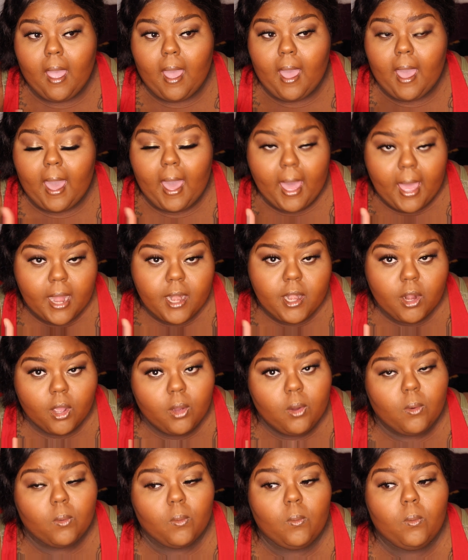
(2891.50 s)
I
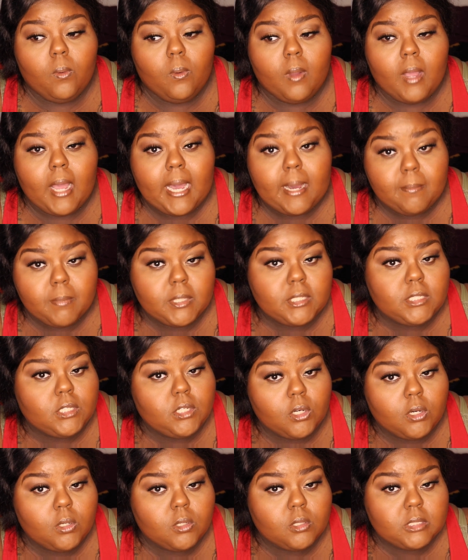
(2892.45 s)
know how much the
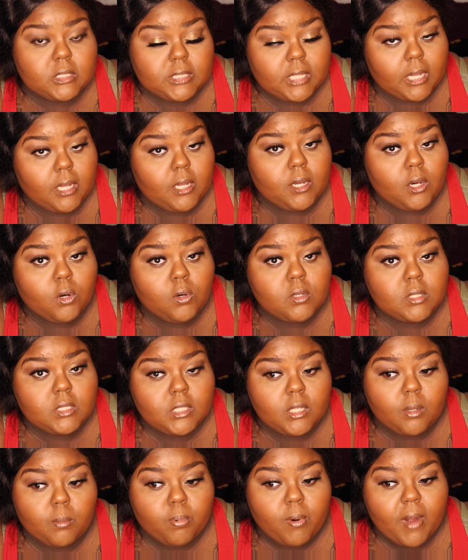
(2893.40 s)

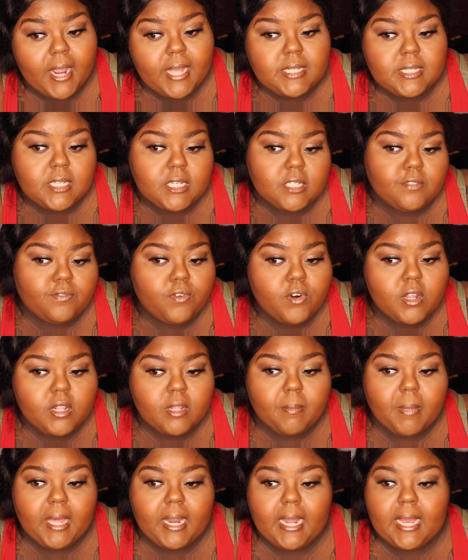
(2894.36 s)
wholesale price is for
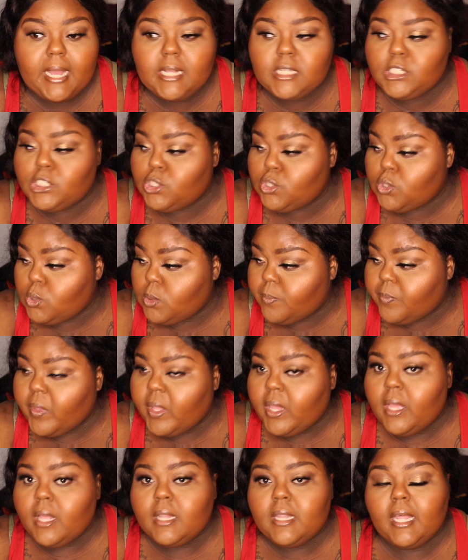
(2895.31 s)
them, and I assume
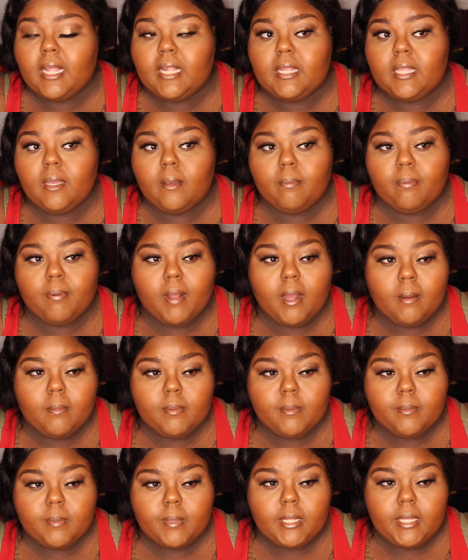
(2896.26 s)
that they're
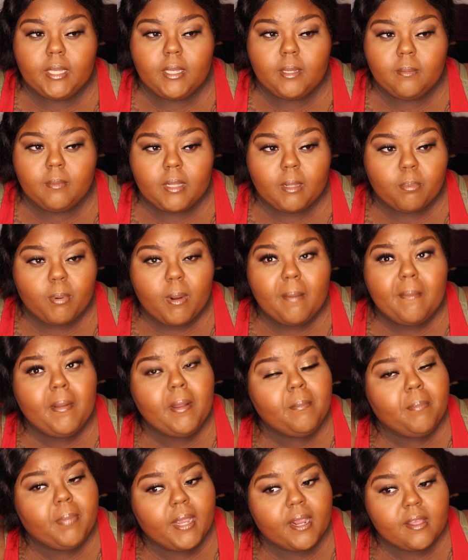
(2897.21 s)
probably
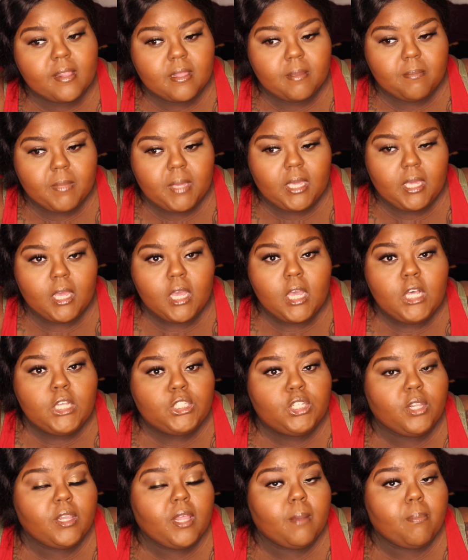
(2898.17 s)
bigger than me,
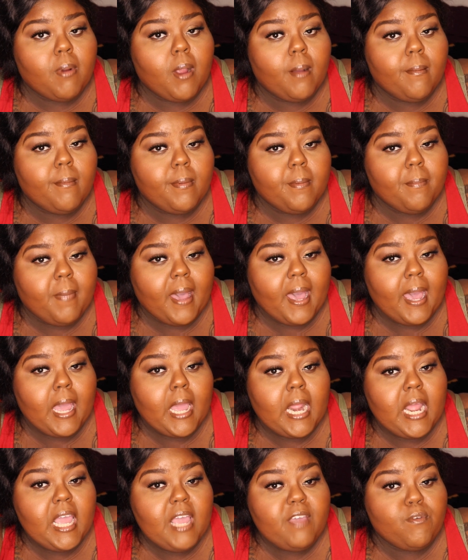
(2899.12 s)
so they're probably
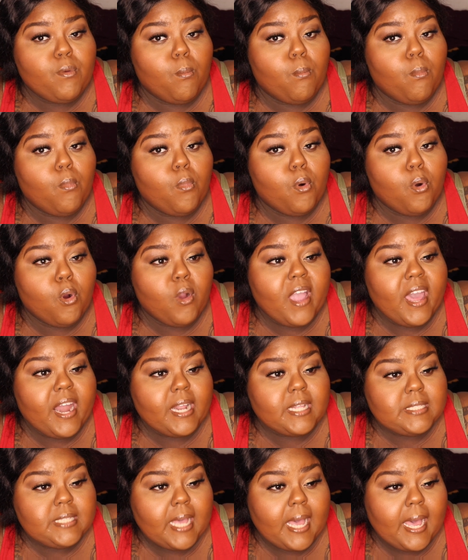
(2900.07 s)
buying even more at a
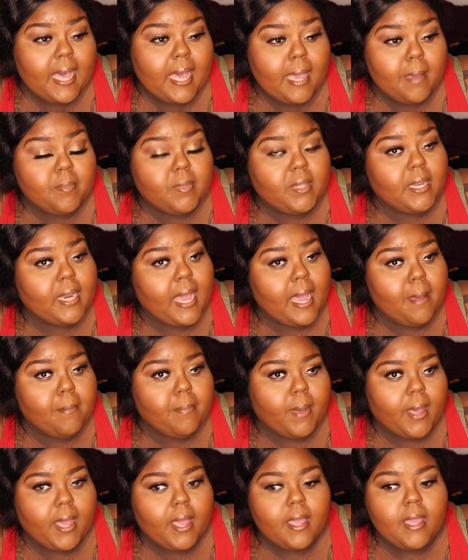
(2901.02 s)
time than I
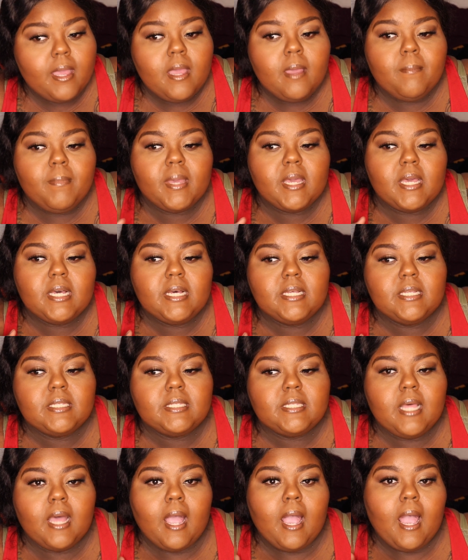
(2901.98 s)
buy,
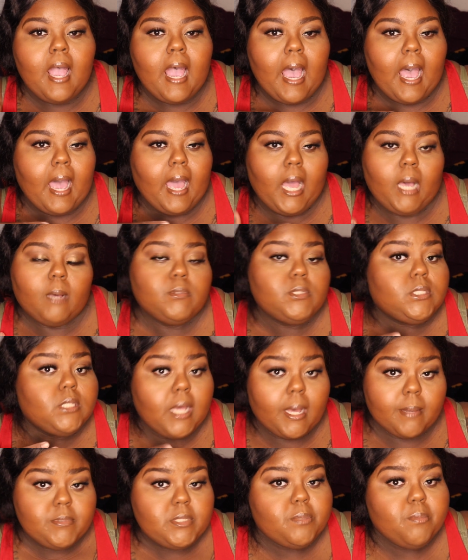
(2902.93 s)
because I'm
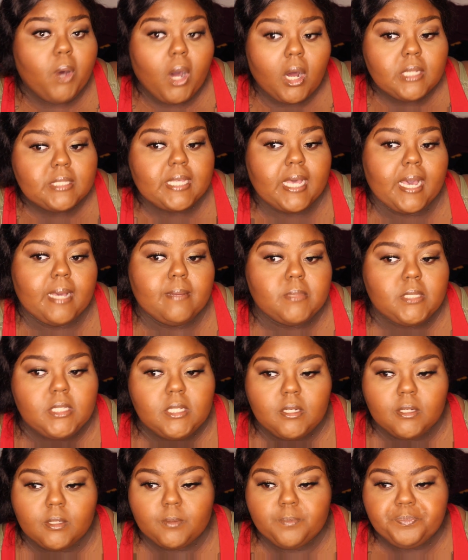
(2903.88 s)
small time
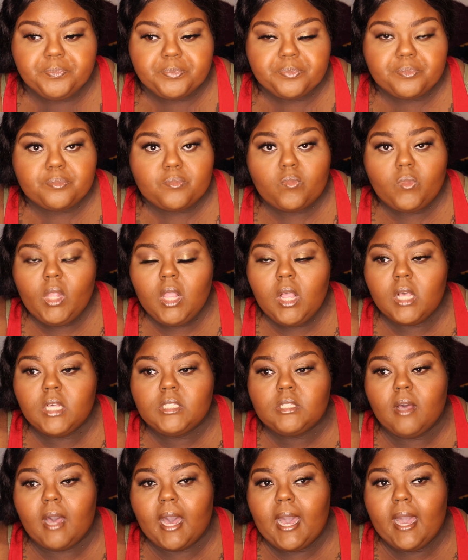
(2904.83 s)
still,
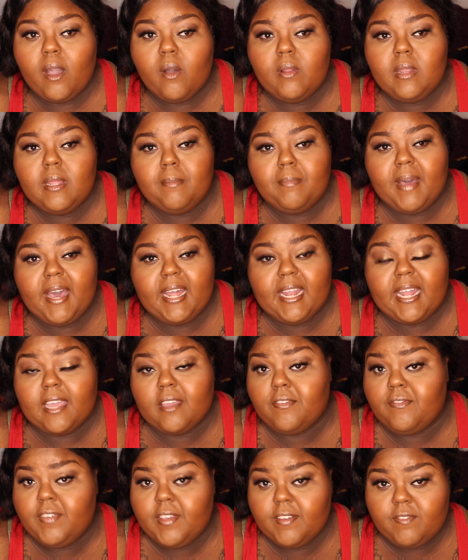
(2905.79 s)
so I only buy like
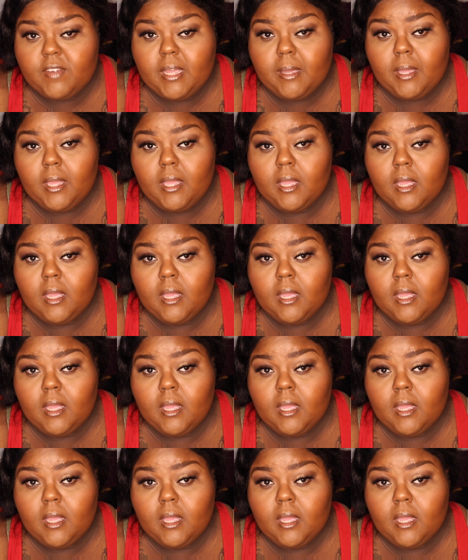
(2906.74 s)
50